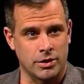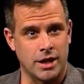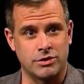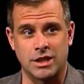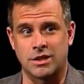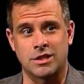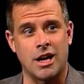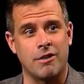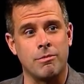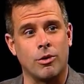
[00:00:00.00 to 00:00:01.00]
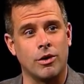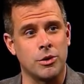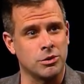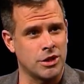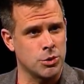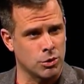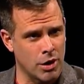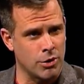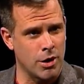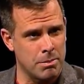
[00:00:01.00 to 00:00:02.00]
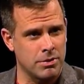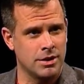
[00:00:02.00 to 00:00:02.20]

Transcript: And obviously, as a sophomore, you said you were runner up.